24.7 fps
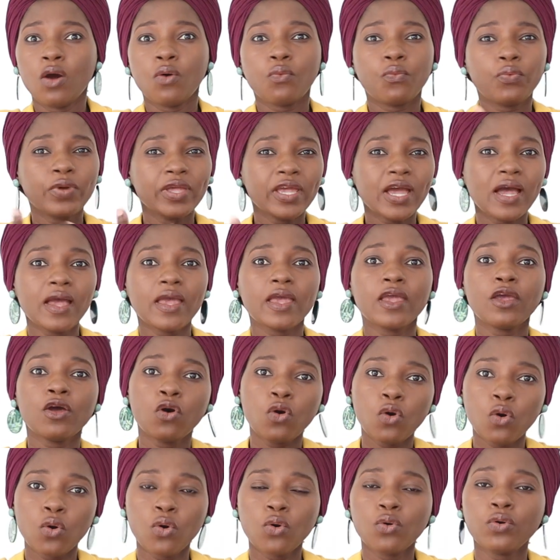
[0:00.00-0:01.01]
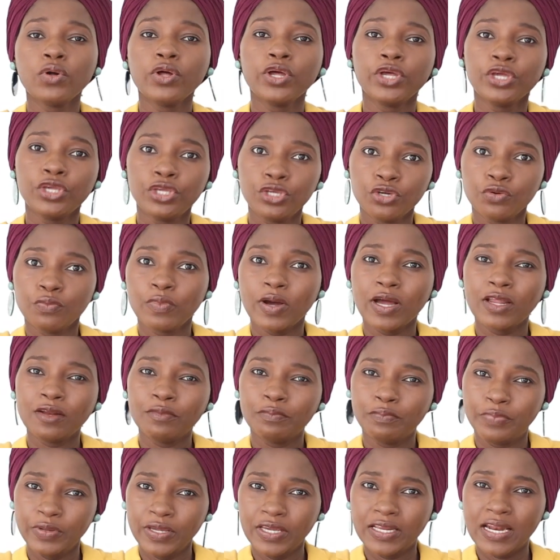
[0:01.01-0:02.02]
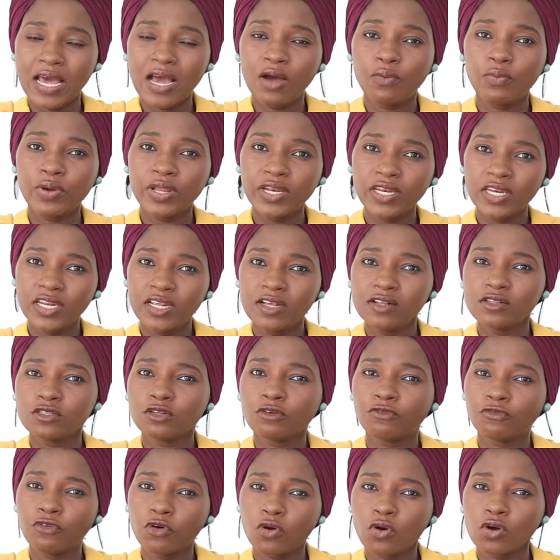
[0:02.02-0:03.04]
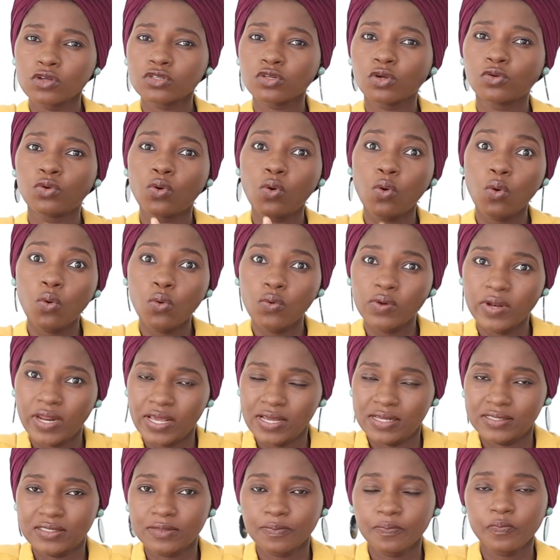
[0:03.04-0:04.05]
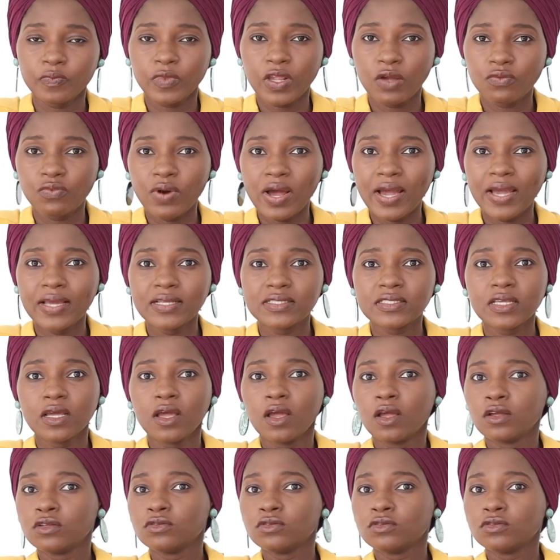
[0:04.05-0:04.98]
we are a whole human being and we need to focus on wholeness, right?